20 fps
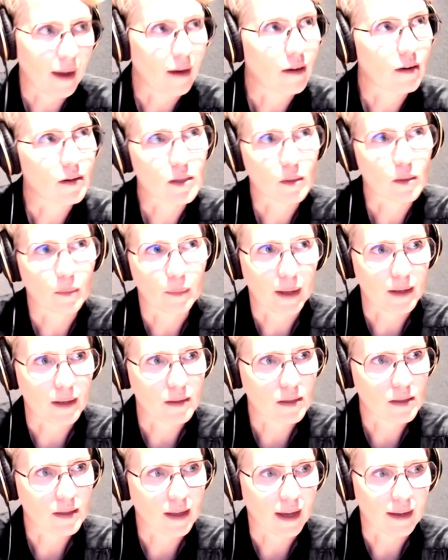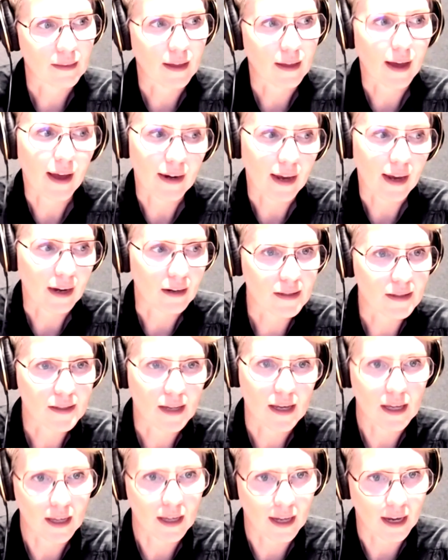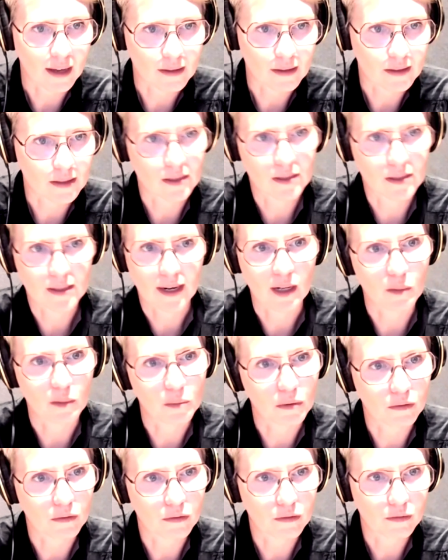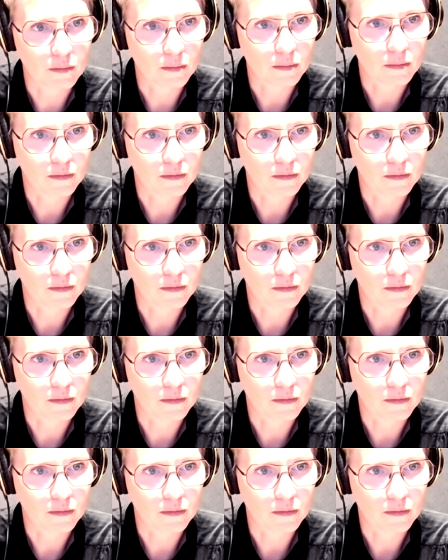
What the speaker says: Paris and places like that and seeking out the sustainable,